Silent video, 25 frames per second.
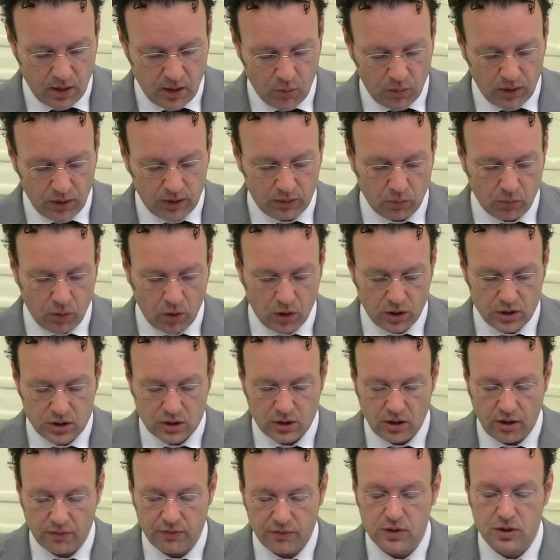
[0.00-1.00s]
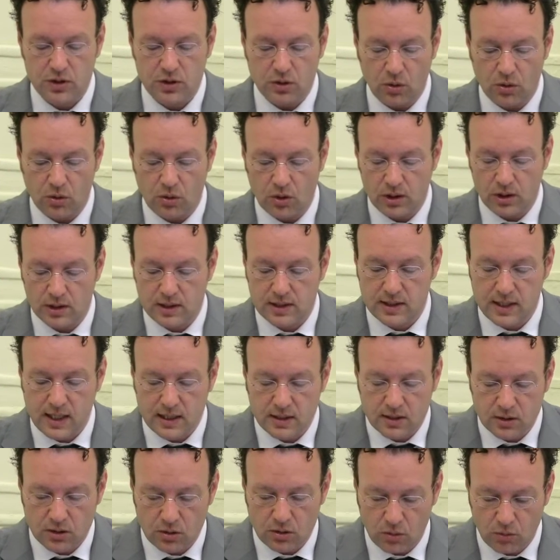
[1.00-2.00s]
with works of the so-called
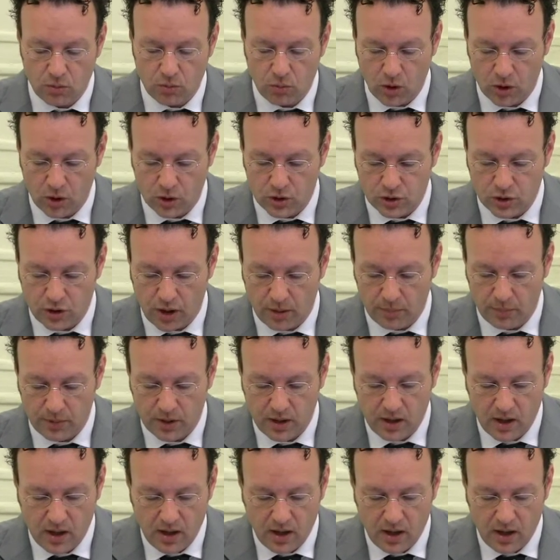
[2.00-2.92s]
Sesto workshop,